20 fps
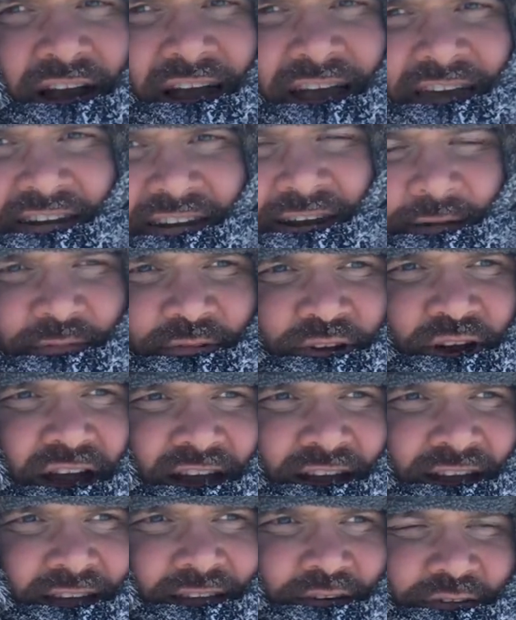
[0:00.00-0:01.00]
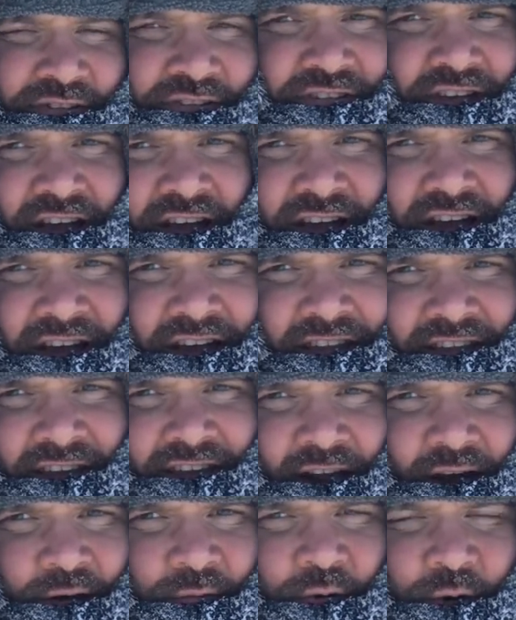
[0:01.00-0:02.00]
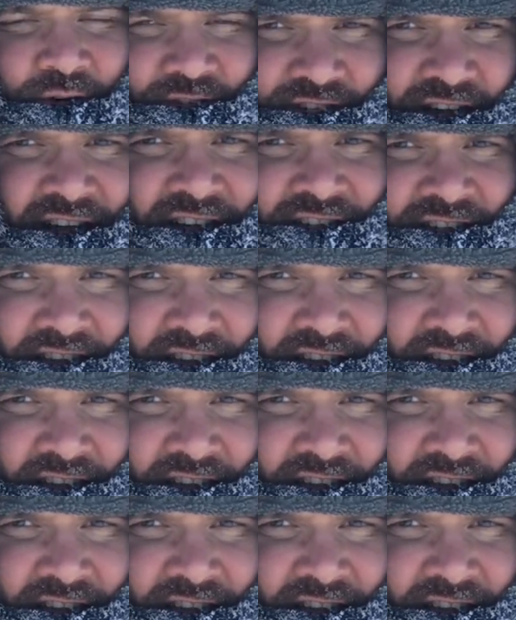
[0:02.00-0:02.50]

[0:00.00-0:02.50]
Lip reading: I ended up tracking the caribou checks.